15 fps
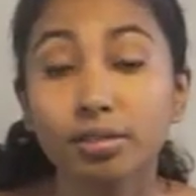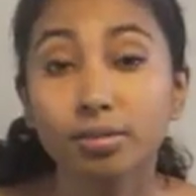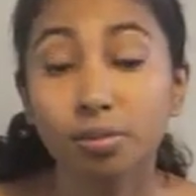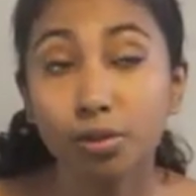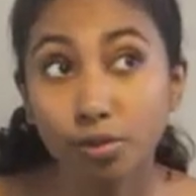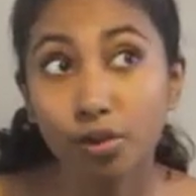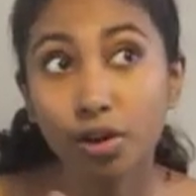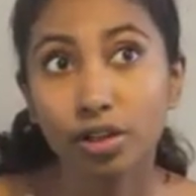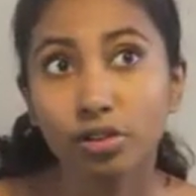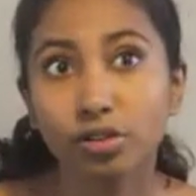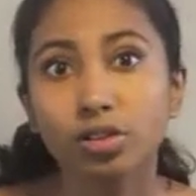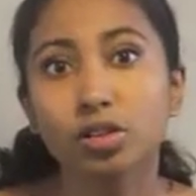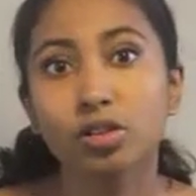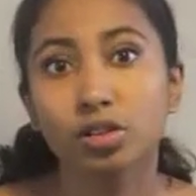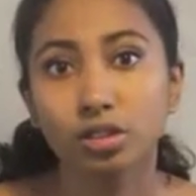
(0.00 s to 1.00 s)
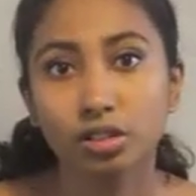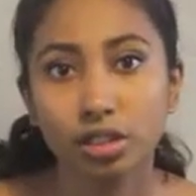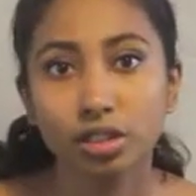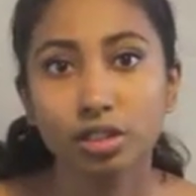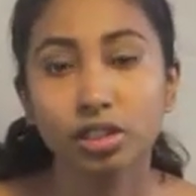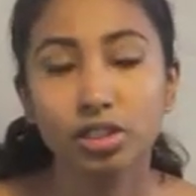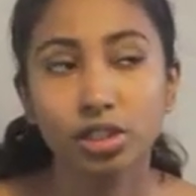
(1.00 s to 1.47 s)
Before I do the
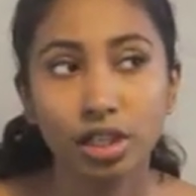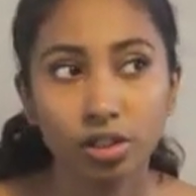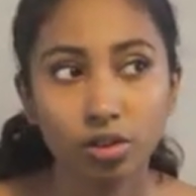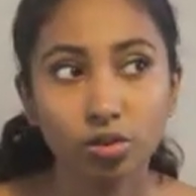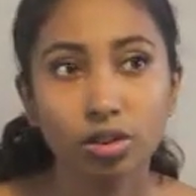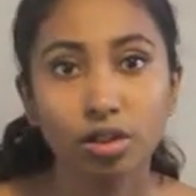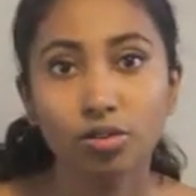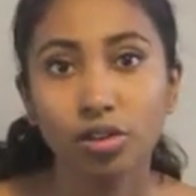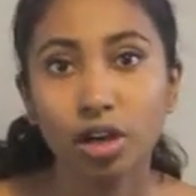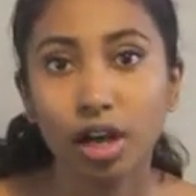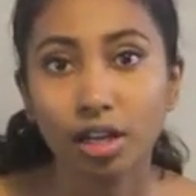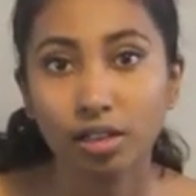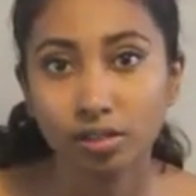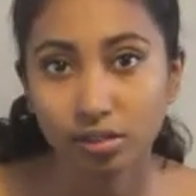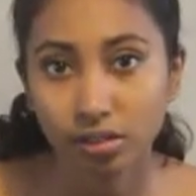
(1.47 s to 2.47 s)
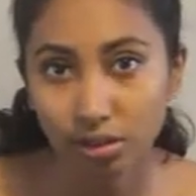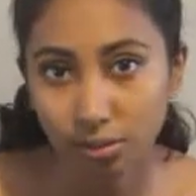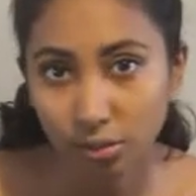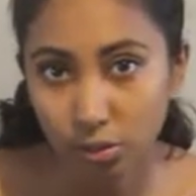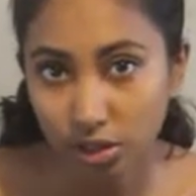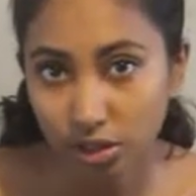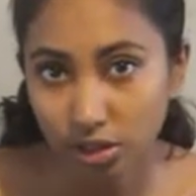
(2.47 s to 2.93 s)
consultation, I do have to ask
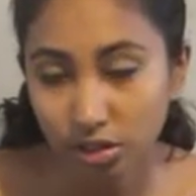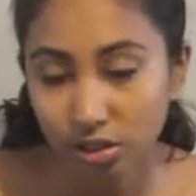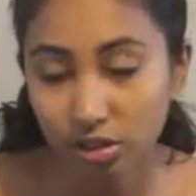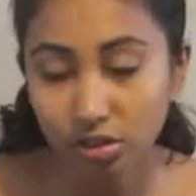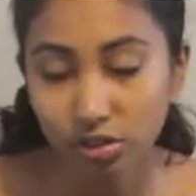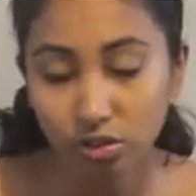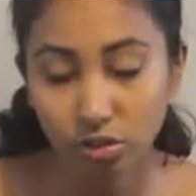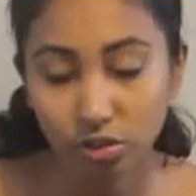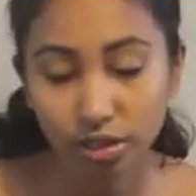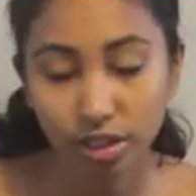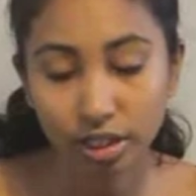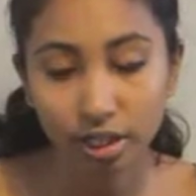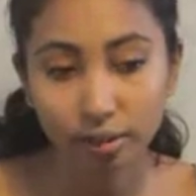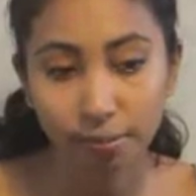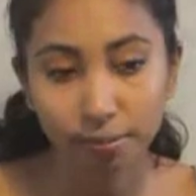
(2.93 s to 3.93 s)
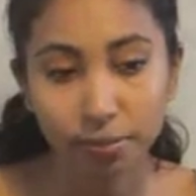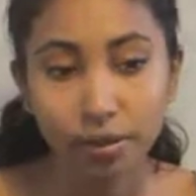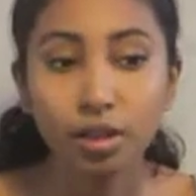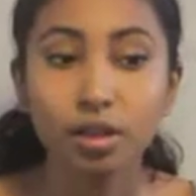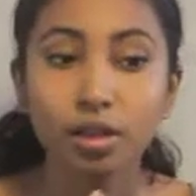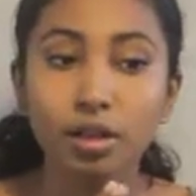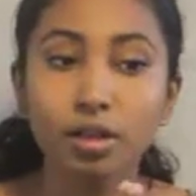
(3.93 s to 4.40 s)
some questions so that
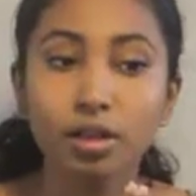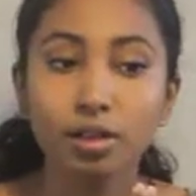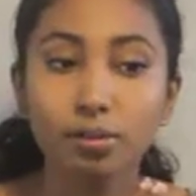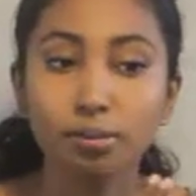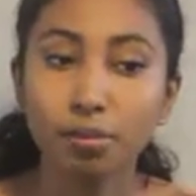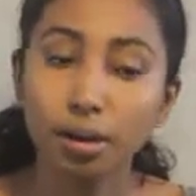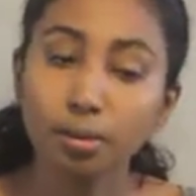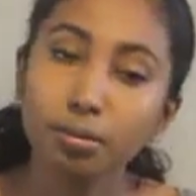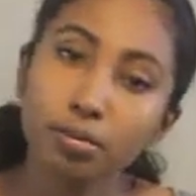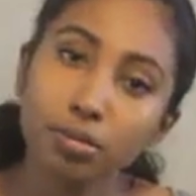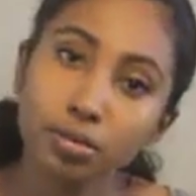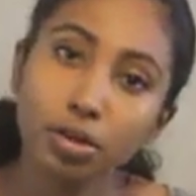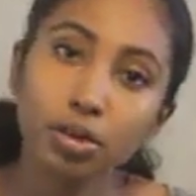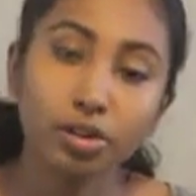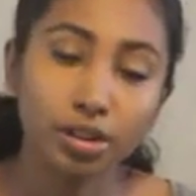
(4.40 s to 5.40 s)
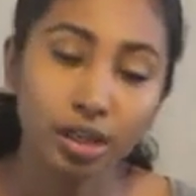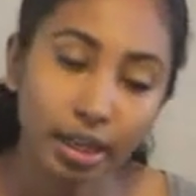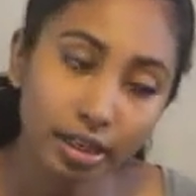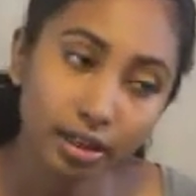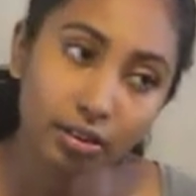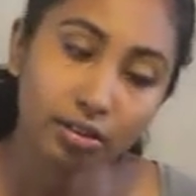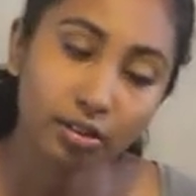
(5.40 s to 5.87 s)
mum or
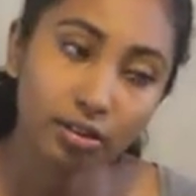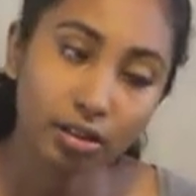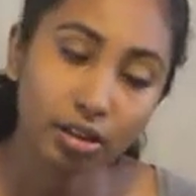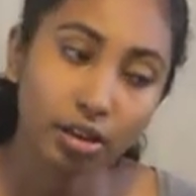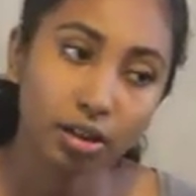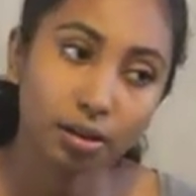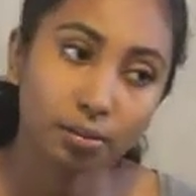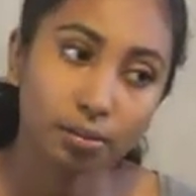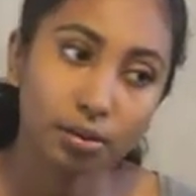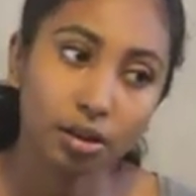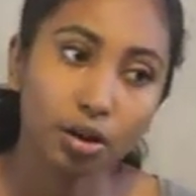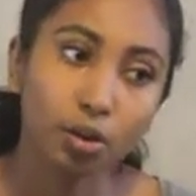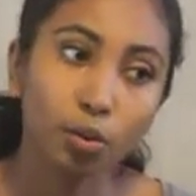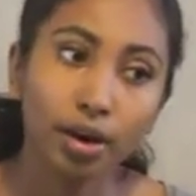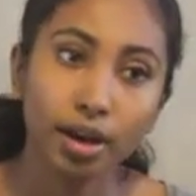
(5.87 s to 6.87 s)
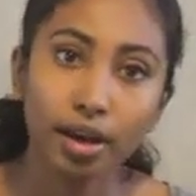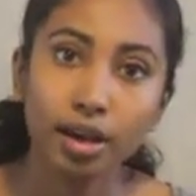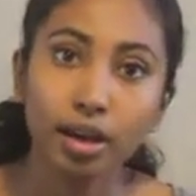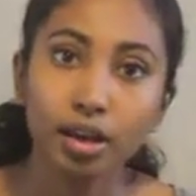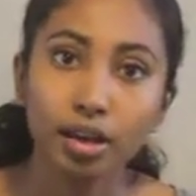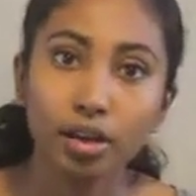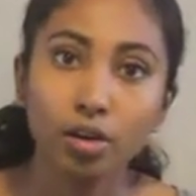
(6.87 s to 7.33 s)
dad is
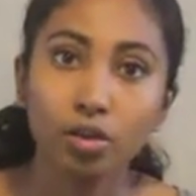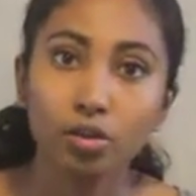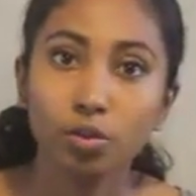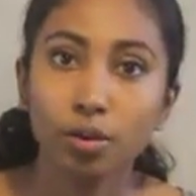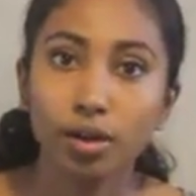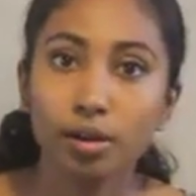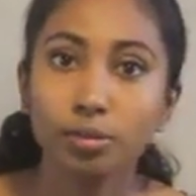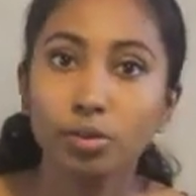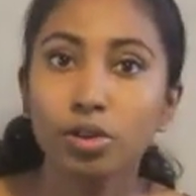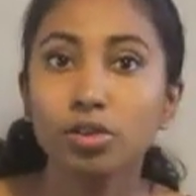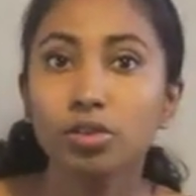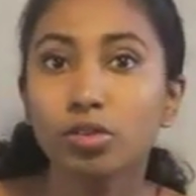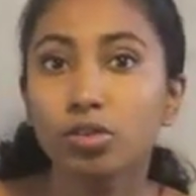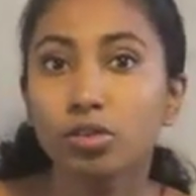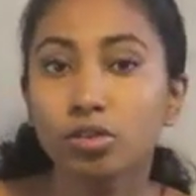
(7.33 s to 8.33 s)
aware of what I'm going to